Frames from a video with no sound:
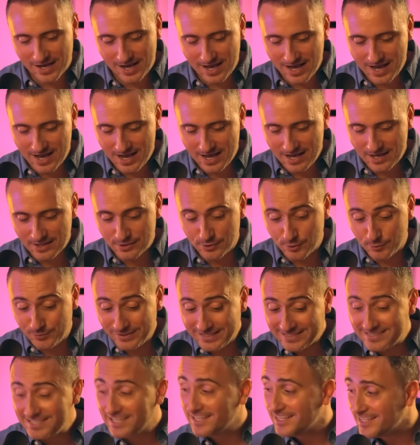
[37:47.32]
the
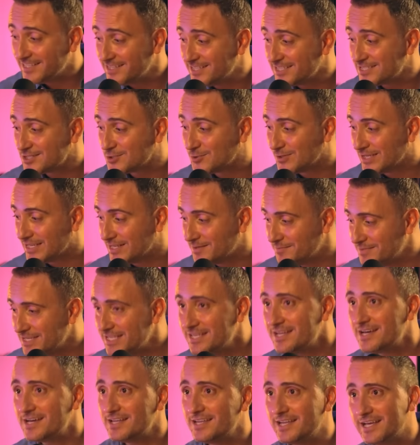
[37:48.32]
retail industry in
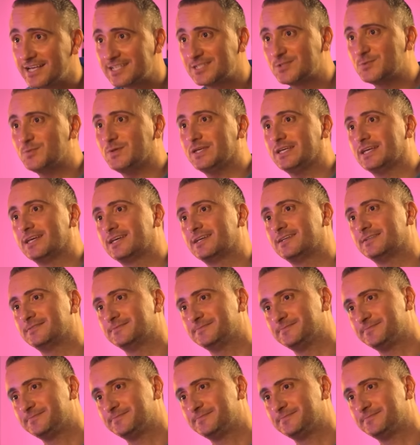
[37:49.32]
MENA next week.